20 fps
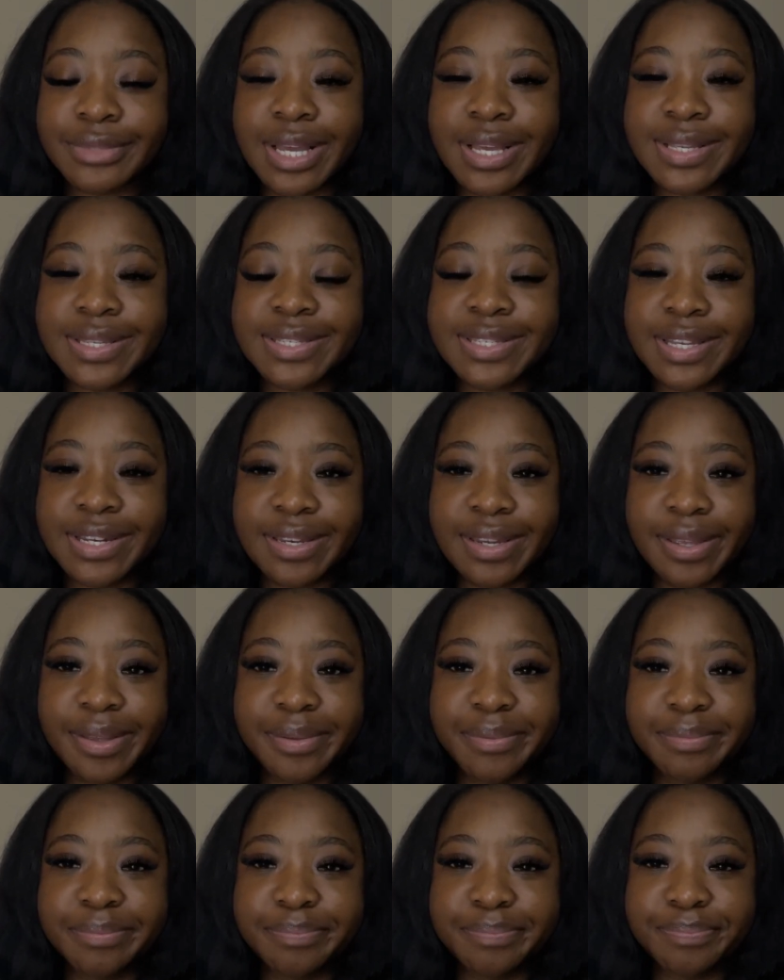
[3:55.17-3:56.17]
Sydney,
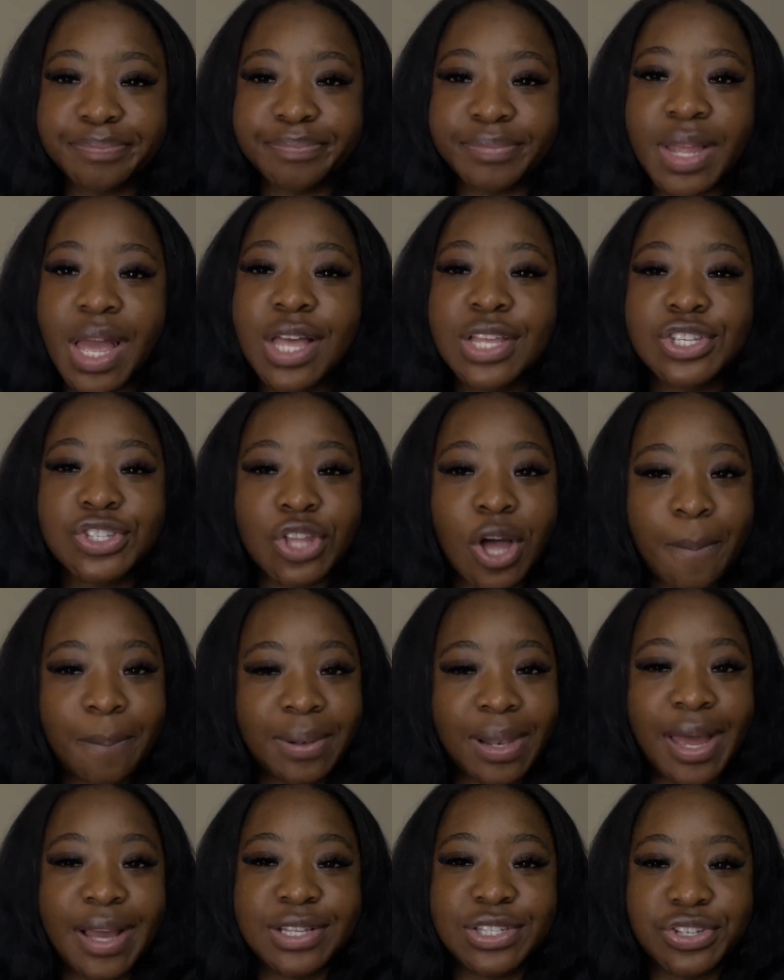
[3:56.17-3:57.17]
stop
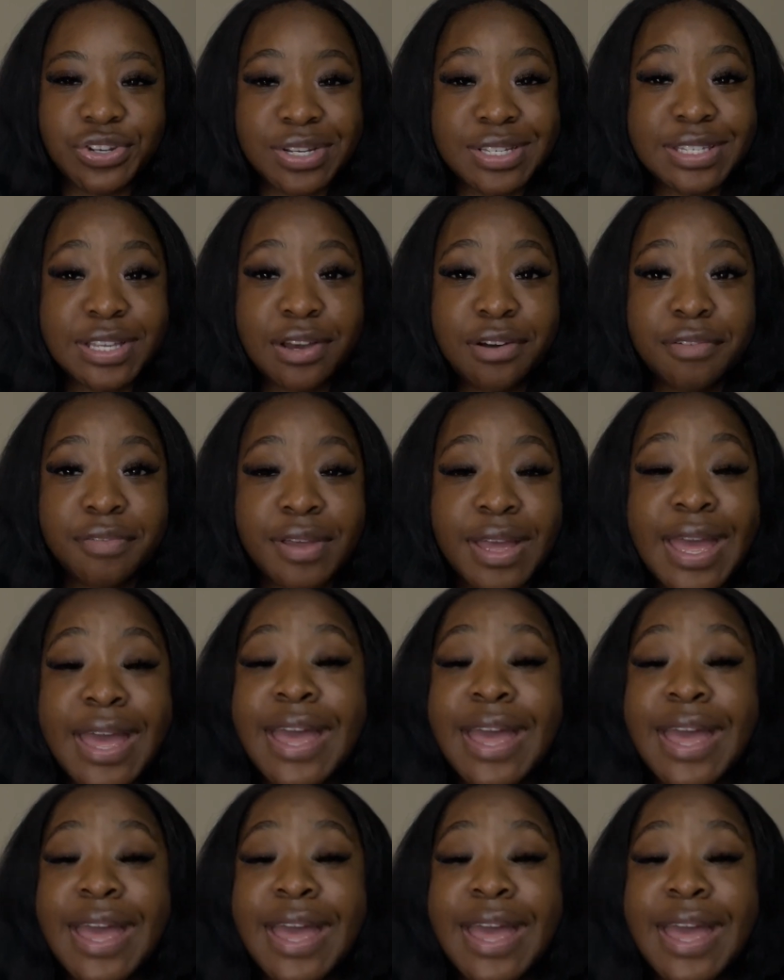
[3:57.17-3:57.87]
lying to yourself.